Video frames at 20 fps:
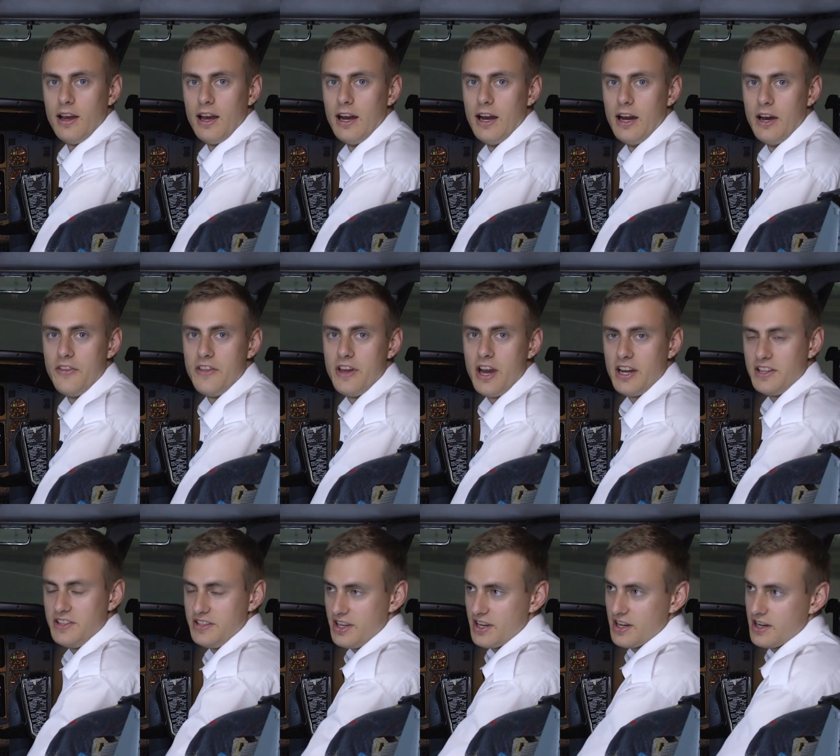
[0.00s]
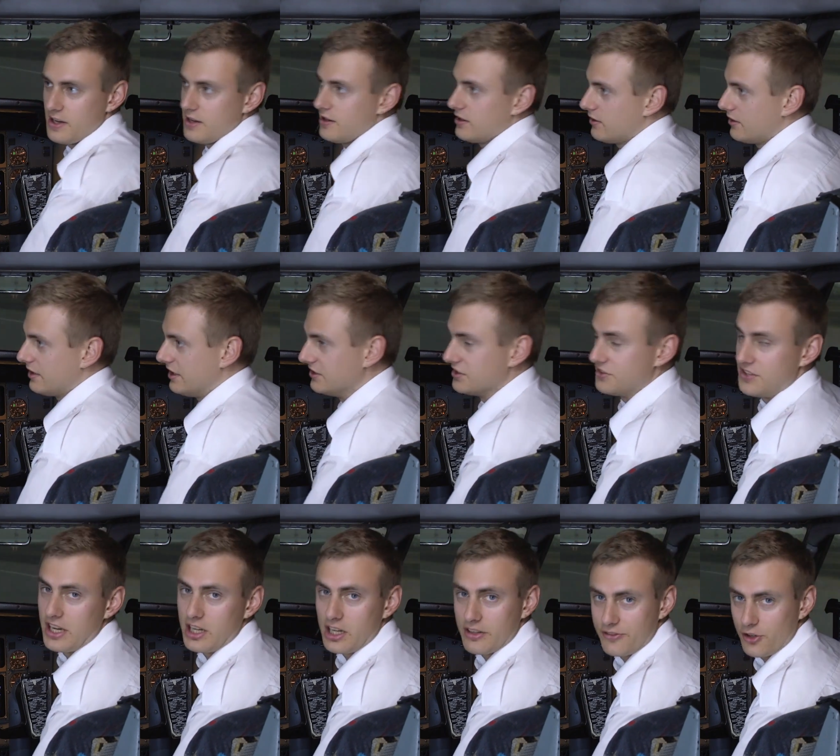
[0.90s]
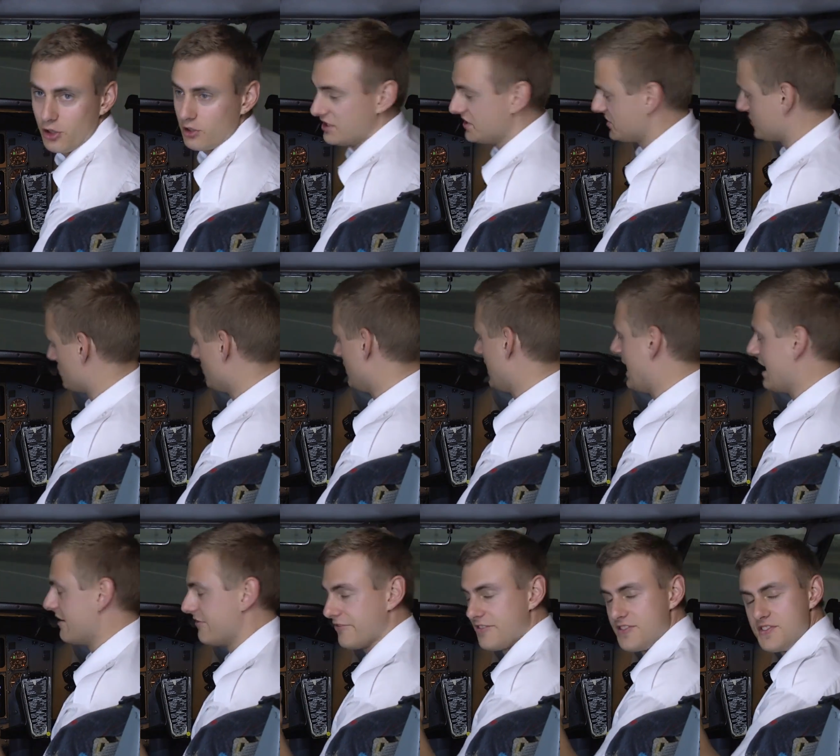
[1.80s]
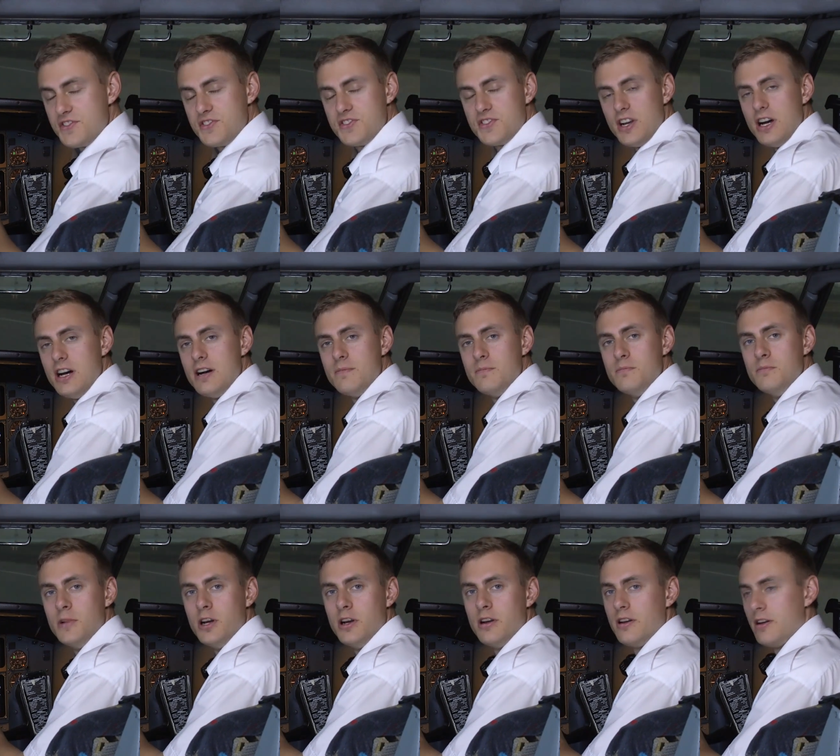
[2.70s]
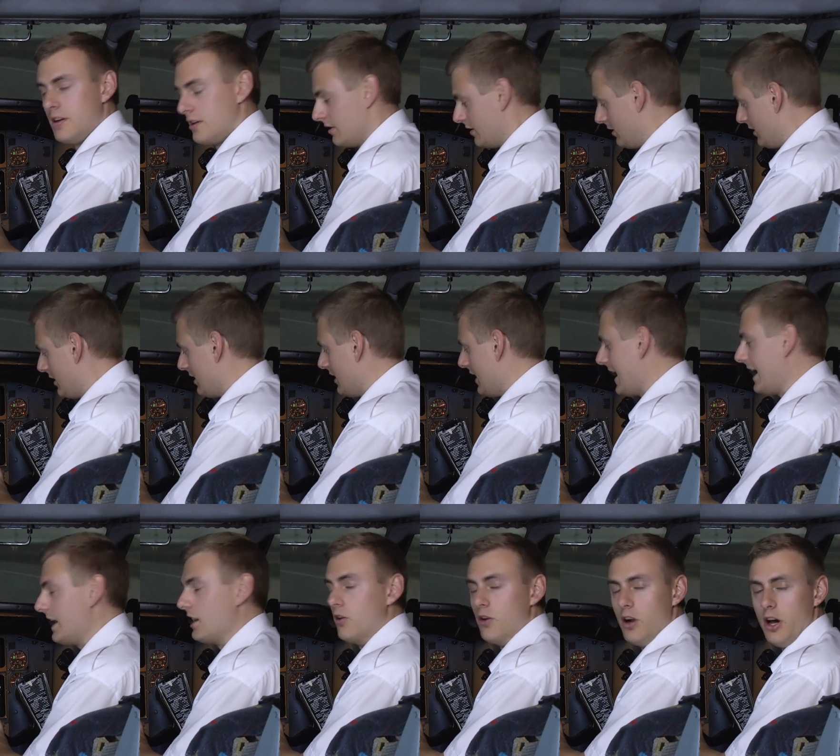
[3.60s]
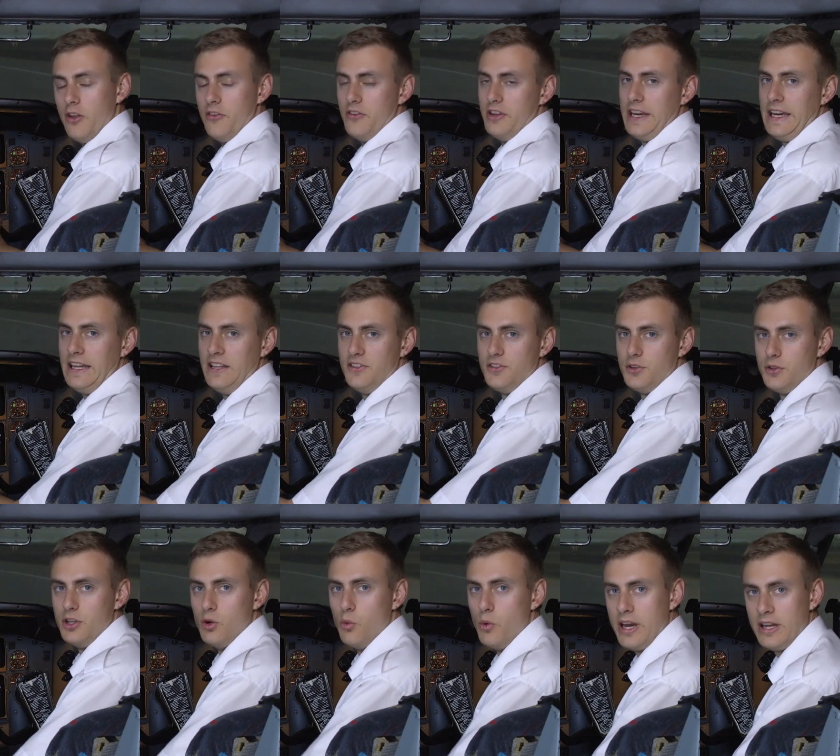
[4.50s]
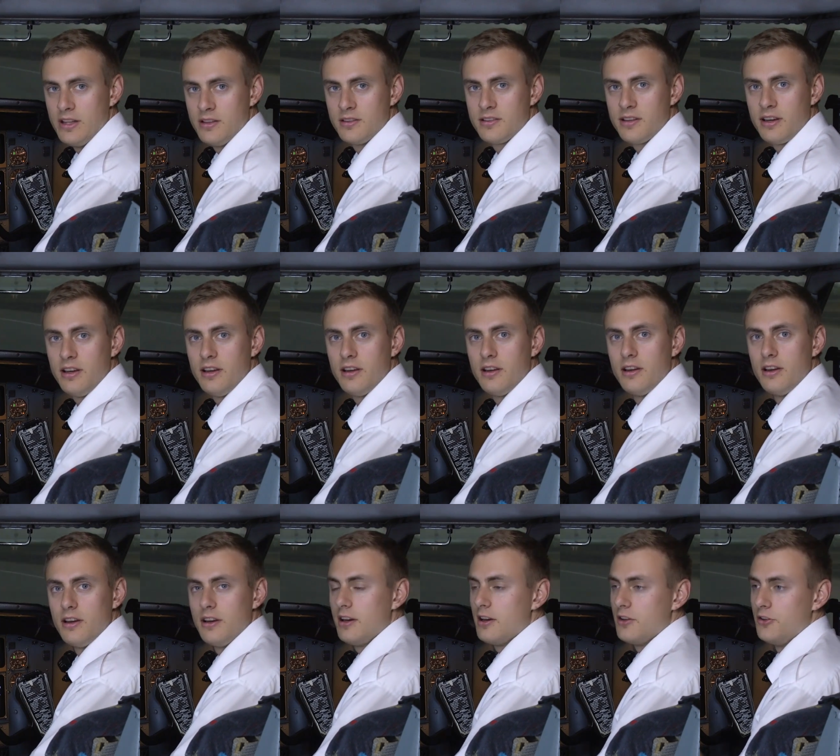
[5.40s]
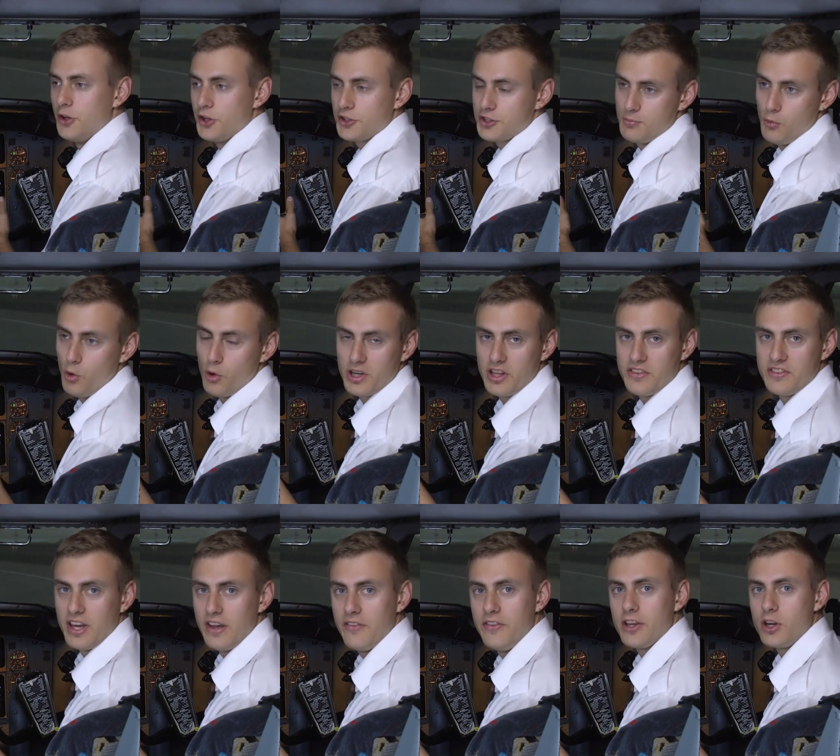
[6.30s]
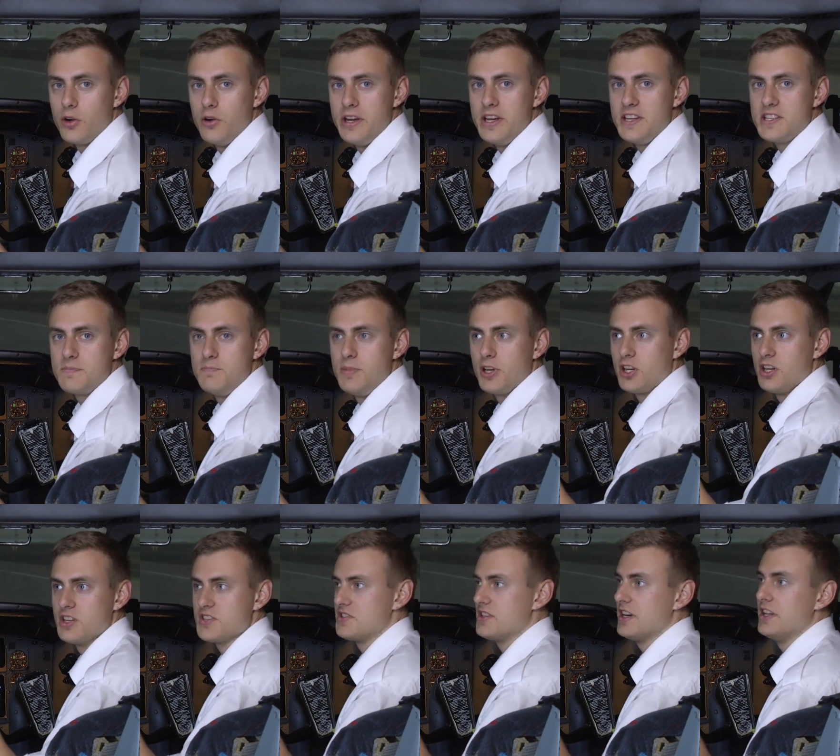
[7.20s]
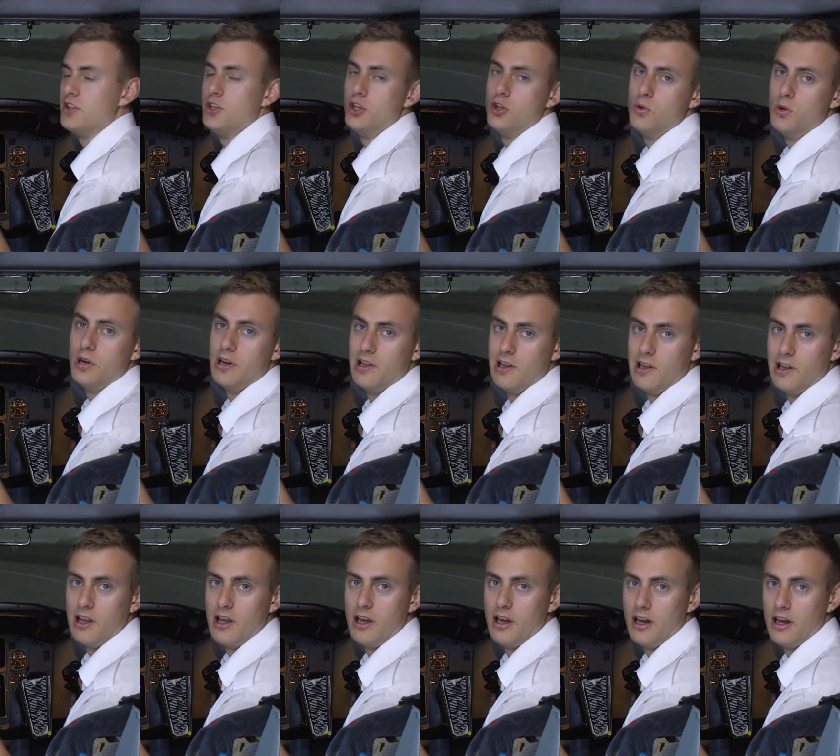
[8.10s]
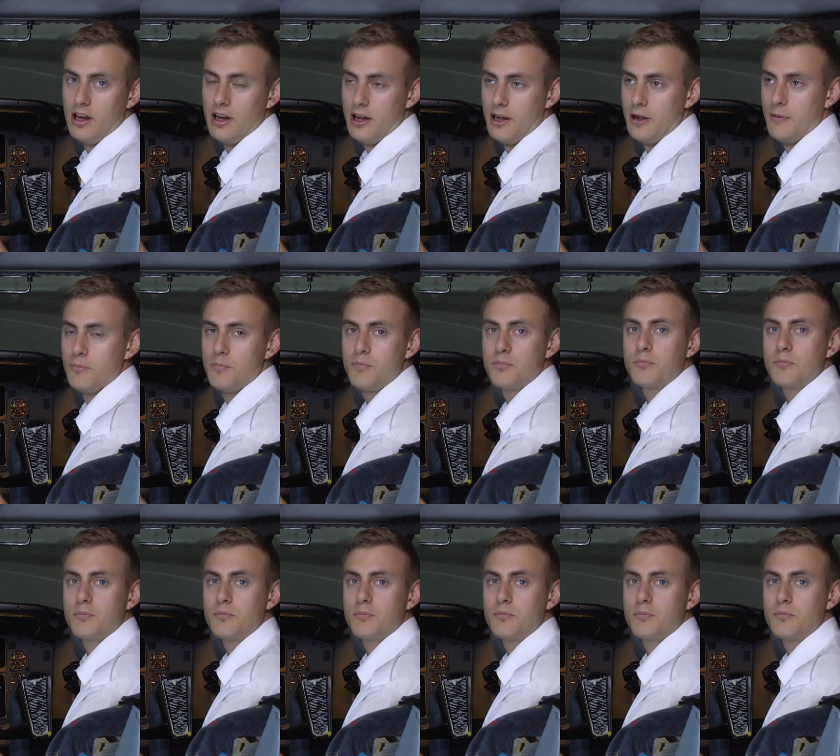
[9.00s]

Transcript: Uh, the idea in the takeoff roll is to have some aileron into the wind, not more than ten degrees, because then you will uh,